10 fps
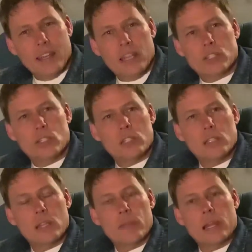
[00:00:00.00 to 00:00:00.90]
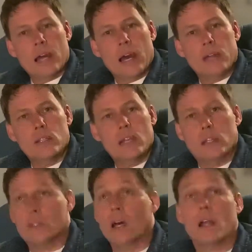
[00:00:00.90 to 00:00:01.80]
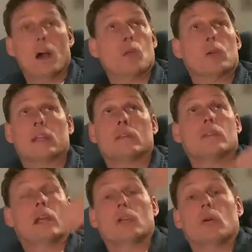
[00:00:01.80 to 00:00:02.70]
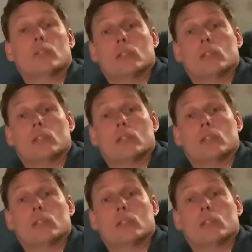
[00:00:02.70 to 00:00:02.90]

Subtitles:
It's just that it's not awkward and going to